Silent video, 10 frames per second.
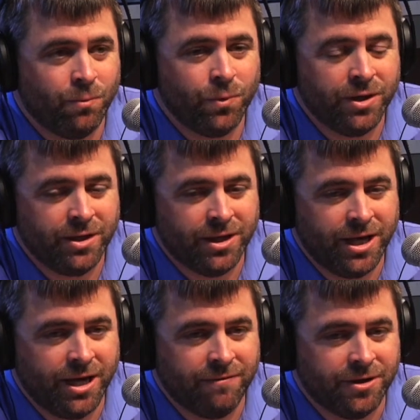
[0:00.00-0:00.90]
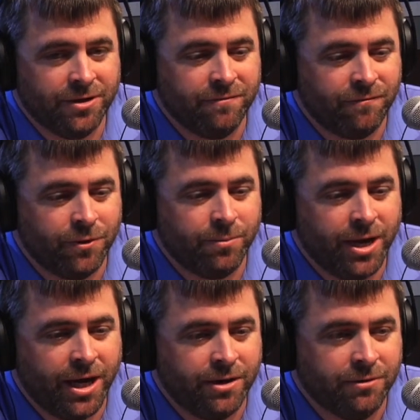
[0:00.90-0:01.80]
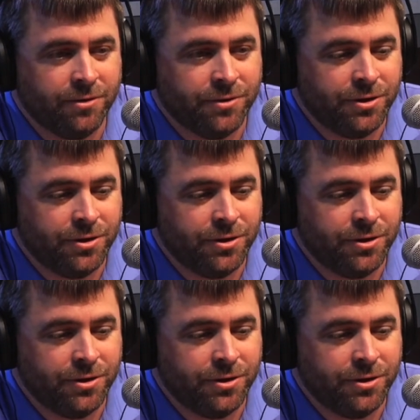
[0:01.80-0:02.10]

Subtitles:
really have a good firm handle on